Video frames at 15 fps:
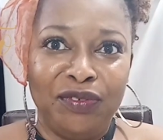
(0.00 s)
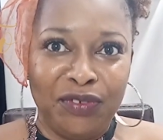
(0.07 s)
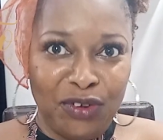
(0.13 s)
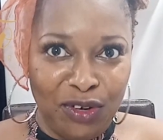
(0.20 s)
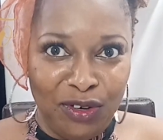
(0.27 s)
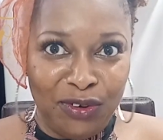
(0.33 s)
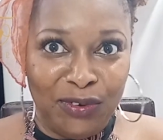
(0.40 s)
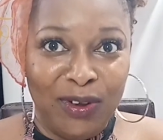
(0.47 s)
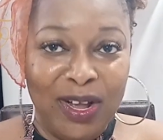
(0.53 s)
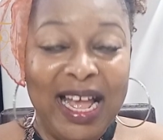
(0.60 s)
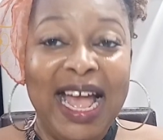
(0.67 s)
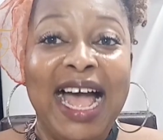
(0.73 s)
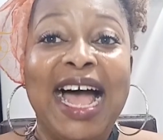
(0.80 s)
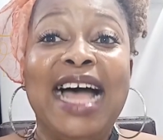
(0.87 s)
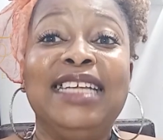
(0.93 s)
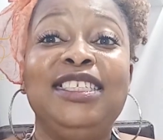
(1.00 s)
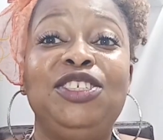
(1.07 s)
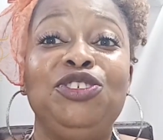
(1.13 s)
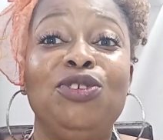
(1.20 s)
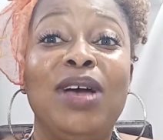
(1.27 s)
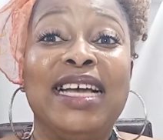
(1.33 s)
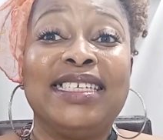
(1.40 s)
color and
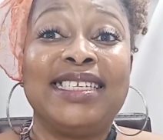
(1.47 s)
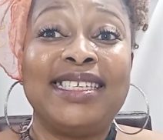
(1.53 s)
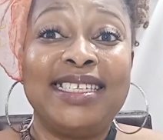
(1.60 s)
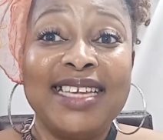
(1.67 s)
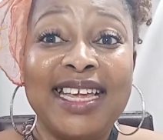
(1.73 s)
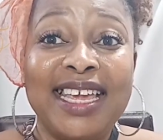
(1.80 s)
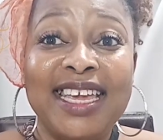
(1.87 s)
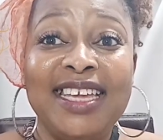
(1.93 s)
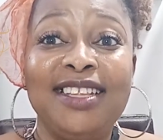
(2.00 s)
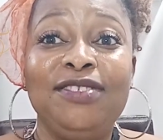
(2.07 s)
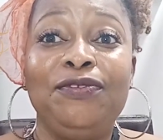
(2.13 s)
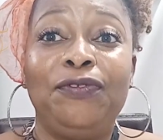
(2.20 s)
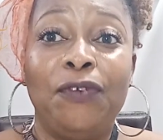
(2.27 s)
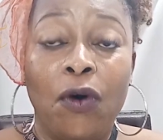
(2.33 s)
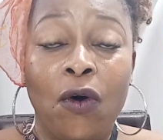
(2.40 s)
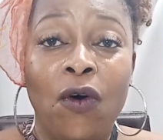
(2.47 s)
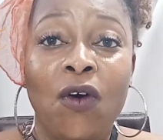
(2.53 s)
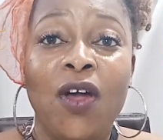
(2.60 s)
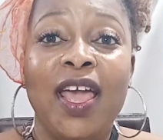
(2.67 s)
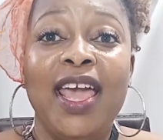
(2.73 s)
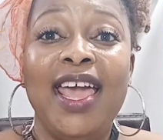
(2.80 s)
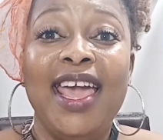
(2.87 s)
you are seeking for
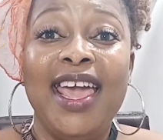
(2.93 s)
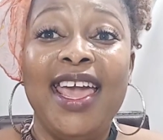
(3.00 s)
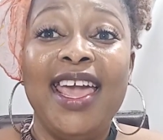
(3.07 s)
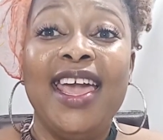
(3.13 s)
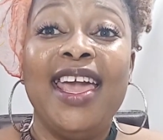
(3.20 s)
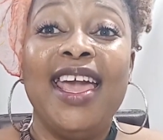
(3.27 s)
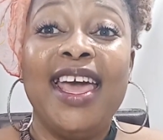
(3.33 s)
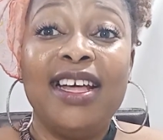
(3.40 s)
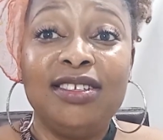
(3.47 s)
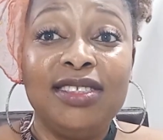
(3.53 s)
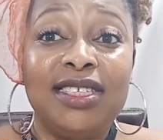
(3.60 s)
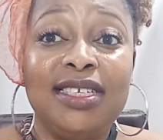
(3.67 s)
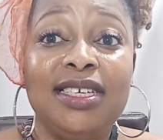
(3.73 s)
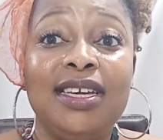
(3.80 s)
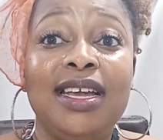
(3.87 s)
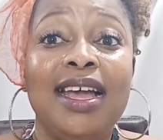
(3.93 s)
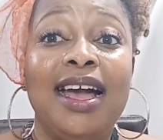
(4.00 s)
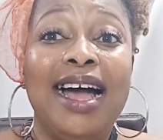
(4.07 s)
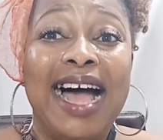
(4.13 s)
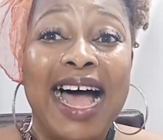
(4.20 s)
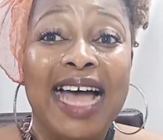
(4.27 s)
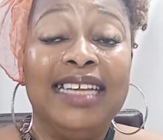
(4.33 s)
a healthy
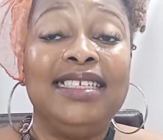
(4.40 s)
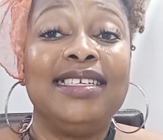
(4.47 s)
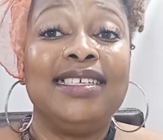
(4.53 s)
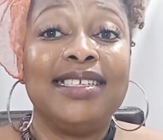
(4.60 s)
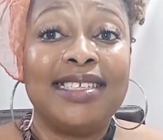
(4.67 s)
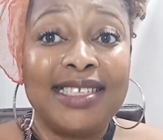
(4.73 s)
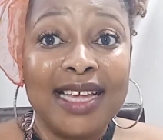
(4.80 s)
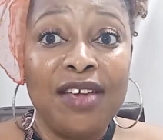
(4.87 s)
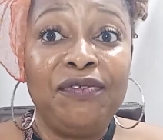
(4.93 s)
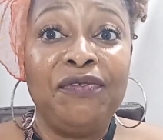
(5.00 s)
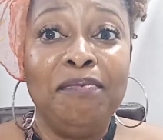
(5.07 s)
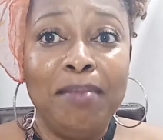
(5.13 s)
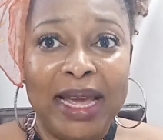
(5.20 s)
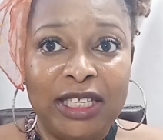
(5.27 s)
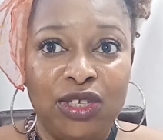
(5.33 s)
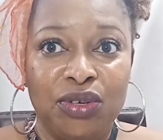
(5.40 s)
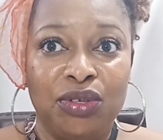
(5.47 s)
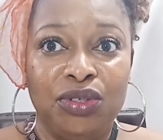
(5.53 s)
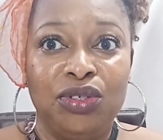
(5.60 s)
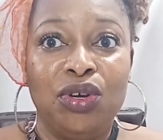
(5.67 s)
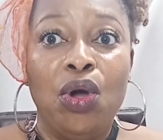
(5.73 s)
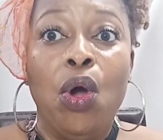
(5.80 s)
and safe
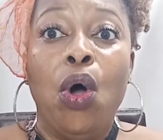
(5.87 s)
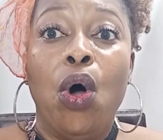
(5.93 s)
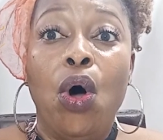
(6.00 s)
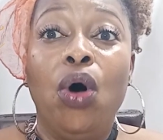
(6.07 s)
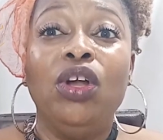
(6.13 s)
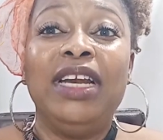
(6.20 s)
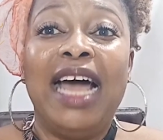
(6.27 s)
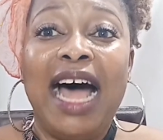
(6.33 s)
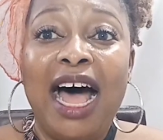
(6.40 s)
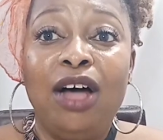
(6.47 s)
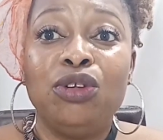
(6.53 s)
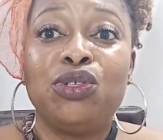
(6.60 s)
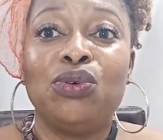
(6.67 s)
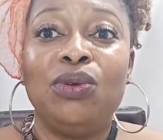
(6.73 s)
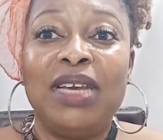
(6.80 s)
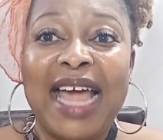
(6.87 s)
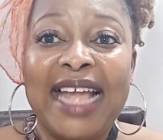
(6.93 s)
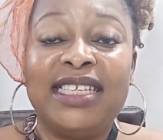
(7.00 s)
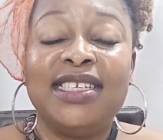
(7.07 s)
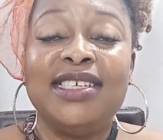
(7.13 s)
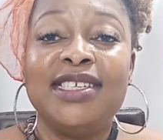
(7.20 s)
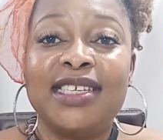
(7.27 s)
method on how to
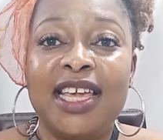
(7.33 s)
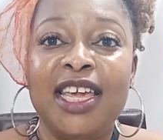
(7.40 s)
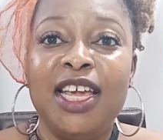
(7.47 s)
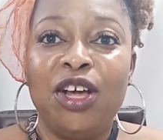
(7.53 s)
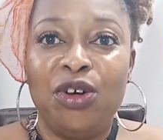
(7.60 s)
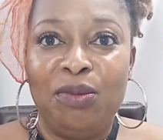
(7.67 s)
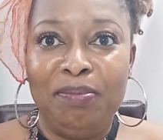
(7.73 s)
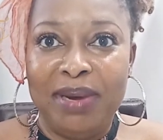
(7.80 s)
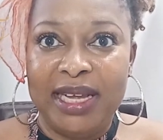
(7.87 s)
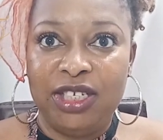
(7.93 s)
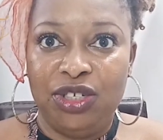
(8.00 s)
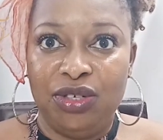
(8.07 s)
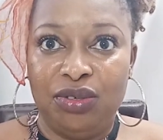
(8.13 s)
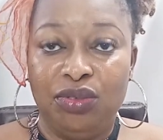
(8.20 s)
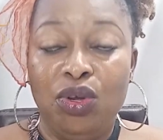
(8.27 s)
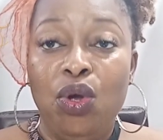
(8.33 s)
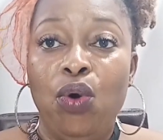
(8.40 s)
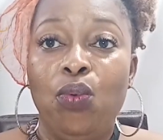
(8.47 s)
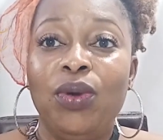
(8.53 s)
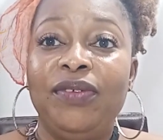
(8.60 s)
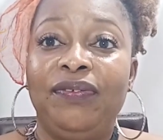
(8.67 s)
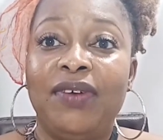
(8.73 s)
lighten skin complexion
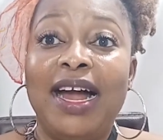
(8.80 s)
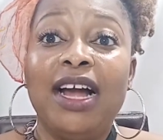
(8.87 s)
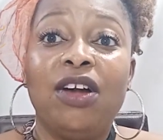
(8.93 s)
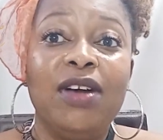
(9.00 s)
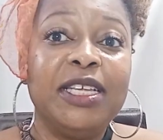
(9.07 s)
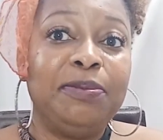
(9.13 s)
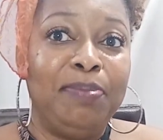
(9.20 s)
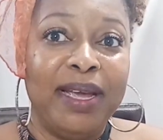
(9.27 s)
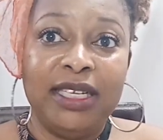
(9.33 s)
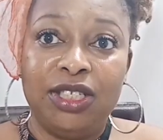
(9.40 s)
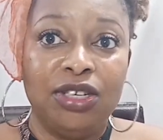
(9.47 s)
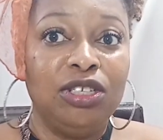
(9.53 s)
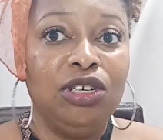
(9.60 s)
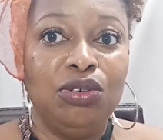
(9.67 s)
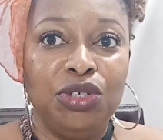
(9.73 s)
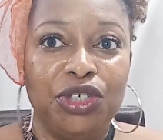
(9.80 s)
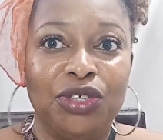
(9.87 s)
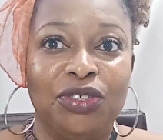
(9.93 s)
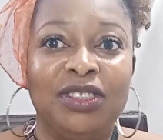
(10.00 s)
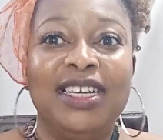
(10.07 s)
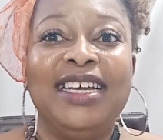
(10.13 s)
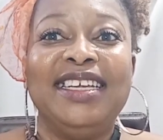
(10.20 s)
with Francoise Bedon
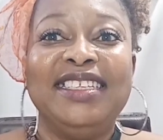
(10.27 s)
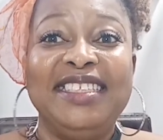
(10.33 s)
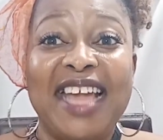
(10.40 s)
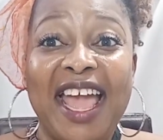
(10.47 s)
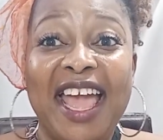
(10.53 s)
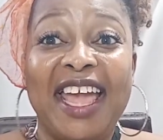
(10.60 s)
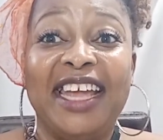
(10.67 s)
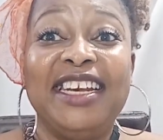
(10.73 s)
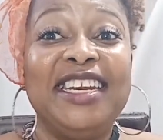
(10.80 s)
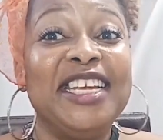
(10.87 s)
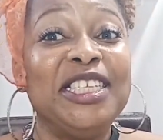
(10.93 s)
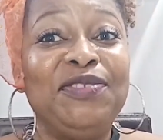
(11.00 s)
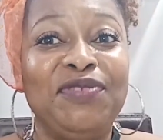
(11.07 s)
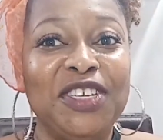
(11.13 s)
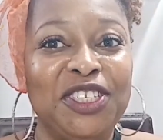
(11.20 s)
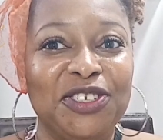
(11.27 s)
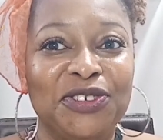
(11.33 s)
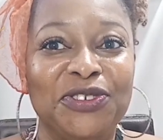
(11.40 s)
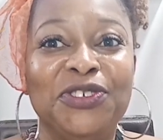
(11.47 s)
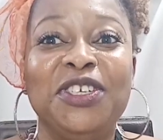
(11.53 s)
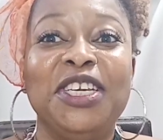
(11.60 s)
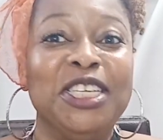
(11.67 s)
Lotion, then this
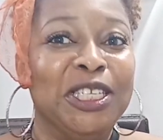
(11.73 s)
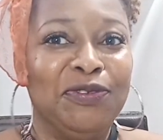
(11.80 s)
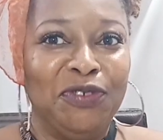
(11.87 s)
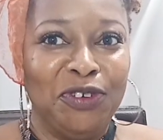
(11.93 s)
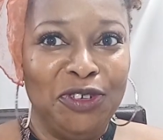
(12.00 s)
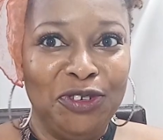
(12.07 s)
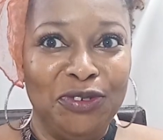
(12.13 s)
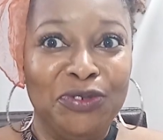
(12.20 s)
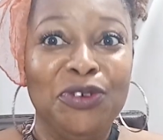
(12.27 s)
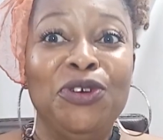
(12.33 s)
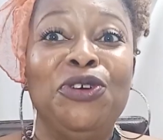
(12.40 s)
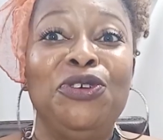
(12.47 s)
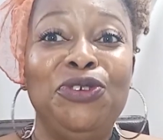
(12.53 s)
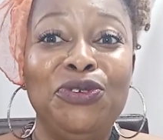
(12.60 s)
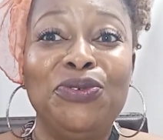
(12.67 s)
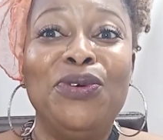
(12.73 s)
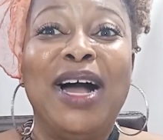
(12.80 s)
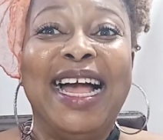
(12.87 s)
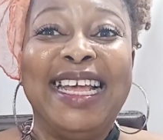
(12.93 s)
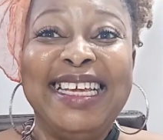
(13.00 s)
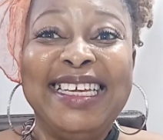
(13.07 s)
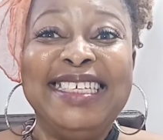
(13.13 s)
video is for you. You
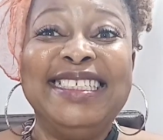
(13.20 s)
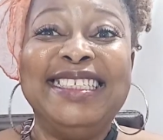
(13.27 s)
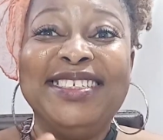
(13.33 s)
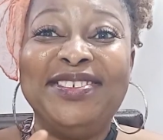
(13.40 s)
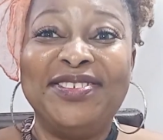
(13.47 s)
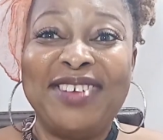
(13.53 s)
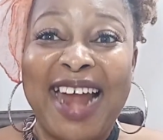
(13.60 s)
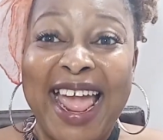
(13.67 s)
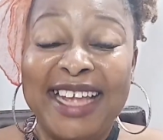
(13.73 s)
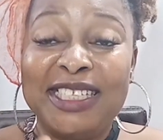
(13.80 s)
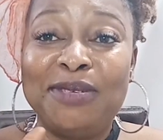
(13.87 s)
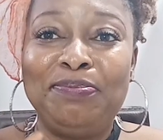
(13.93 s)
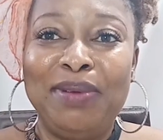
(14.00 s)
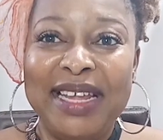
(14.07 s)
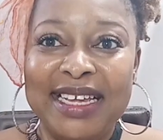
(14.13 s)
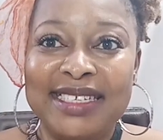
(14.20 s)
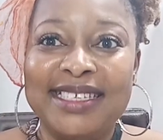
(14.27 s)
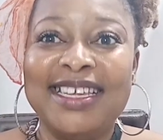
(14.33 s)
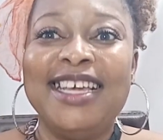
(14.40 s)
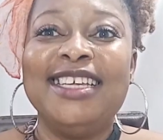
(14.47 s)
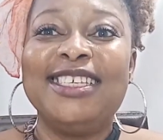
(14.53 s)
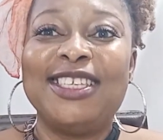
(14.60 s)
are in the right
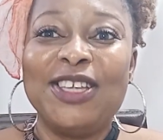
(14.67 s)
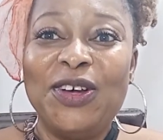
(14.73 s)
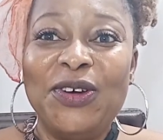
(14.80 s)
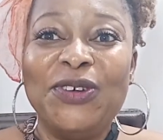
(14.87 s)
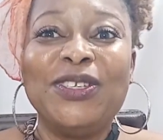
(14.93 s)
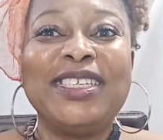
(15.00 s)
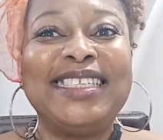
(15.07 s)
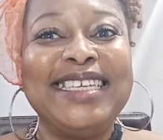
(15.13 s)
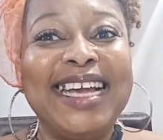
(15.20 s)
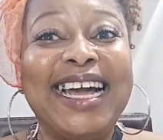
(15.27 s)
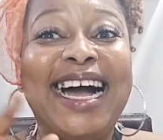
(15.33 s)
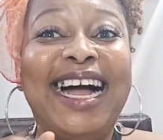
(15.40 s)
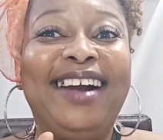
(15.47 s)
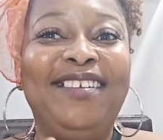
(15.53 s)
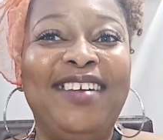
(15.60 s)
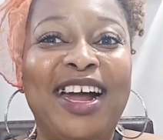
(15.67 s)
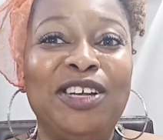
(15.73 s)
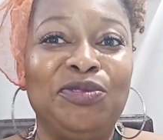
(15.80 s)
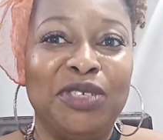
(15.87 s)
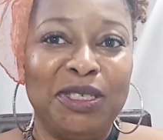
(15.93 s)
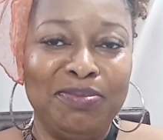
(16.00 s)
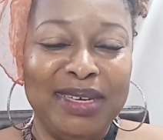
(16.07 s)
place. So stick
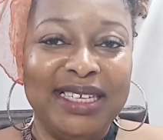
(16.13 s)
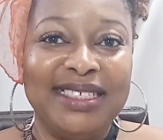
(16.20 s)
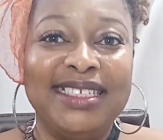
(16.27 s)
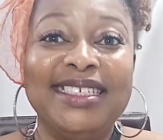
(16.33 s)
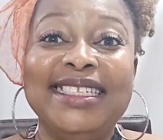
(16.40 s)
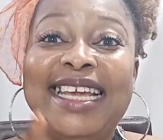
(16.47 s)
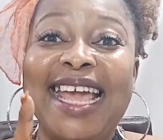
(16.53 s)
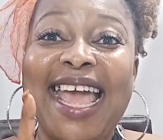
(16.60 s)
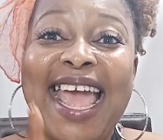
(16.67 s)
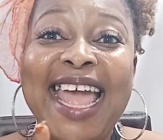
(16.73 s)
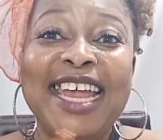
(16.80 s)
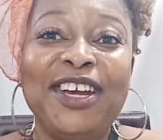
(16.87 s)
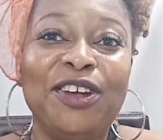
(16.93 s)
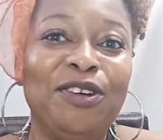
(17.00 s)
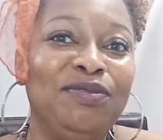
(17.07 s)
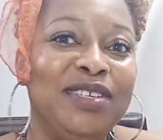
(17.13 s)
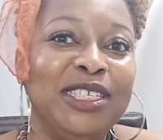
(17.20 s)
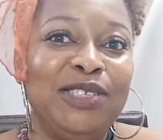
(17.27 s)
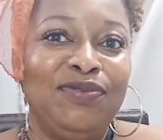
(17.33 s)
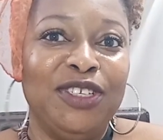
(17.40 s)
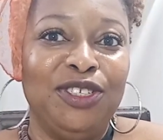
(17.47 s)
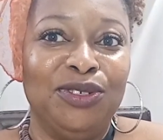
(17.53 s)
around with me till the end of
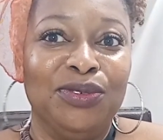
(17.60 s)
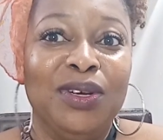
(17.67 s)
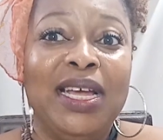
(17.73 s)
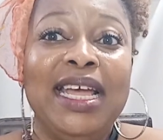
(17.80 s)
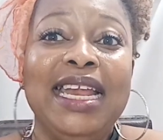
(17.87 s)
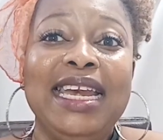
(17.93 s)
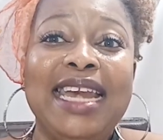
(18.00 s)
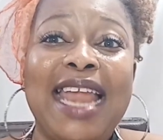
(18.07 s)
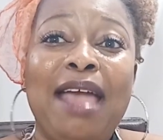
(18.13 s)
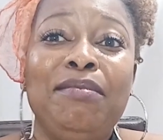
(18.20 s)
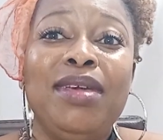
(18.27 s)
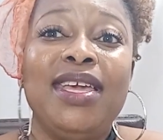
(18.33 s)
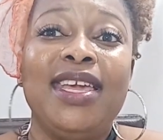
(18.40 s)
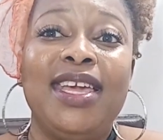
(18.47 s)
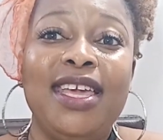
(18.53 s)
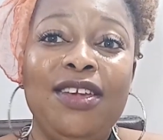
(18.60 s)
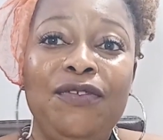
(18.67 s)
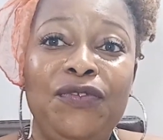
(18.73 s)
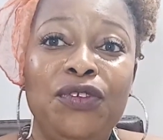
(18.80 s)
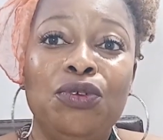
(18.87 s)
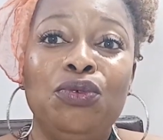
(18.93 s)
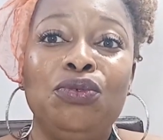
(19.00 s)
this video. Let me
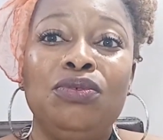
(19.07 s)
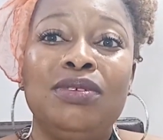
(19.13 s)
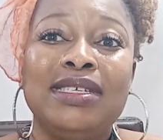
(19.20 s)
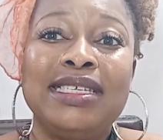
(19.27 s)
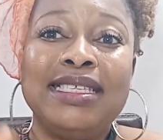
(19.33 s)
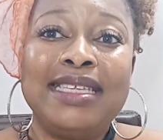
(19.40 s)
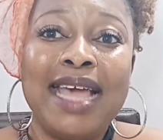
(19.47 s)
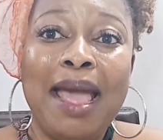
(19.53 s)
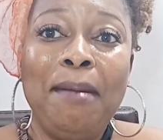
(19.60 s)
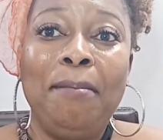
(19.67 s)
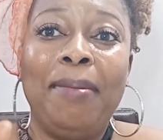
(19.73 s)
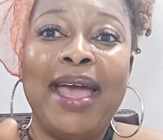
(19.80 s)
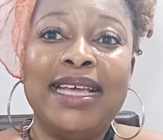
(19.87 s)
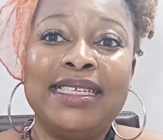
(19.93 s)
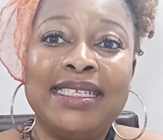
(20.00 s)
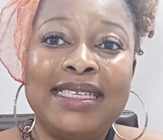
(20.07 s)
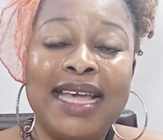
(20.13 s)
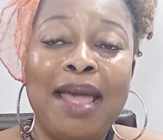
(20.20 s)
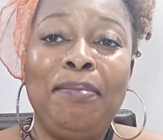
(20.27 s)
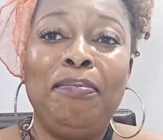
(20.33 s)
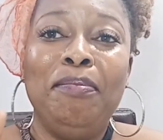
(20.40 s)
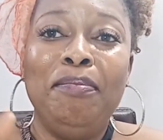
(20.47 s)
give you
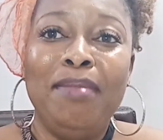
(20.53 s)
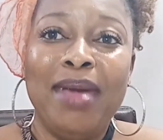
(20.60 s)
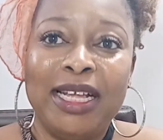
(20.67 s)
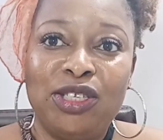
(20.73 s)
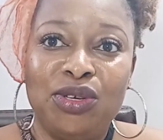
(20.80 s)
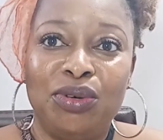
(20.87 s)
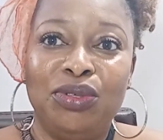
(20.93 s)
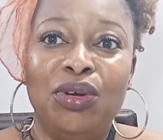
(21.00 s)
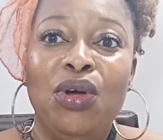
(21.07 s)
step-by-step method